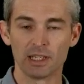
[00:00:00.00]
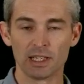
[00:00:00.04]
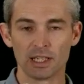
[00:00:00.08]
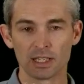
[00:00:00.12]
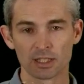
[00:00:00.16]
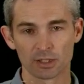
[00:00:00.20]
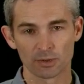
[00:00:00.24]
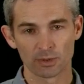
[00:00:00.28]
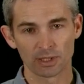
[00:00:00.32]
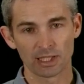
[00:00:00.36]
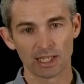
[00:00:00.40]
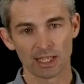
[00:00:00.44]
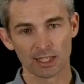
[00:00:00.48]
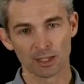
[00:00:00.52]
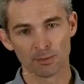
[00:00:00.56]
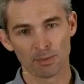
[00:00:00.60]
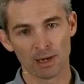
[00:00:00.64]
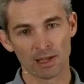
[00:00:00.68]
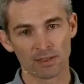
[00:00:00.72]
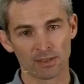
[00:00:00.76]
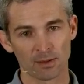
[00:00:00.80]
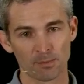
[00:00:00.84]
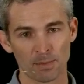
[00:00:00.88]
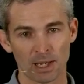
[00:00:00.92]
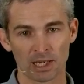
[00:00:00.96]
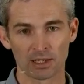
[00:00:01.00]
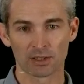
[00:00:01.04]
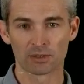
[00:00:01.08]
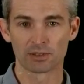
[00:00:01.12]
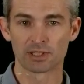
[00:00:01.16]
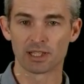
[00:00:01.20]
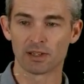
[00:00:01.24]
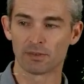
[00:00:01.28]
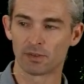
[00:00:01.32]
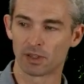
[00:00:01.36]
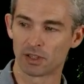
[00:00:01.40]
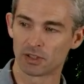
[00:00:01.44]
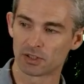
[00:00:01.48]
So again, the mathematical
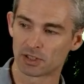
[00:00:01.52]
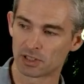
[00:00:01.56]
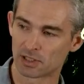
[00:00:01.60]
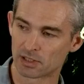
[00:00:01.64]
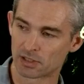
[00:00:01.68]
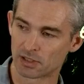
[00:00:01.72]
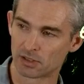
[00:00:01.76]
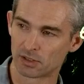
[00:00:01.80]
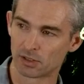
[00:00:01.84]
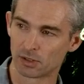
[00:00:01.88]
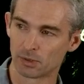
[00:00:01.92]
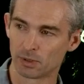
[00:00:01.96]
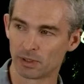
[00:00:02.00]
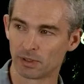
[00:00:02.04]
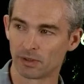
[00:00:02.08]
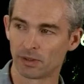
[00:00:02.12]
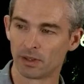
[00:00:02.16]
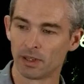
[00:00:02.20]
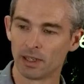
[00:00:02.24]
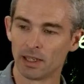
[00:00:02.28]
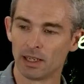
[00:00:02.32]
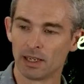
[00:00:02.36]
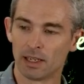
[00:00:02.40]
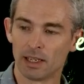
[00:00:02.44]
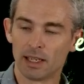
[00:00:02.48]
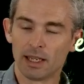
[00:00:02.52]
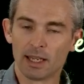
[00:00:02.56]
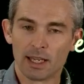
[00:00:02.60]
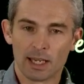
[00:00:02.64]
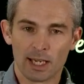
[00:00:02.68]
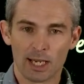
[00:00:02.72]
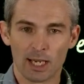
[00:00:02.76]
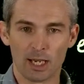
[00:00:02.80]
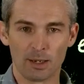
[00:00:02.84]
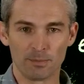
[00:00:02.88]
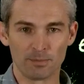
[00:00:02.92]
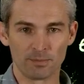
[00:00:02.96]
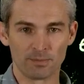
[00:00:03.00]
definition is to do with,
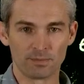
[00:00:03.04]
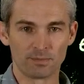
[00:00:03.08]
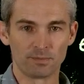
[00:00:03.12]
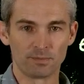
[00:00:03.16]
how